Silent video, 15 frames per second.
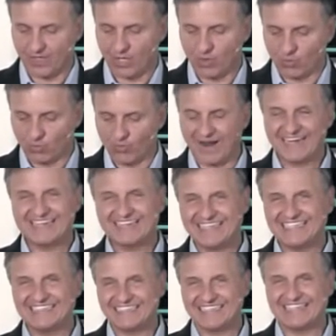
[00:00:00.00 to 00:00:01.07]

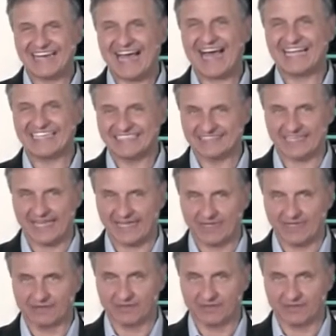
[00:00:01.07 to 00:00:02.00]
Rightly did Isaiah,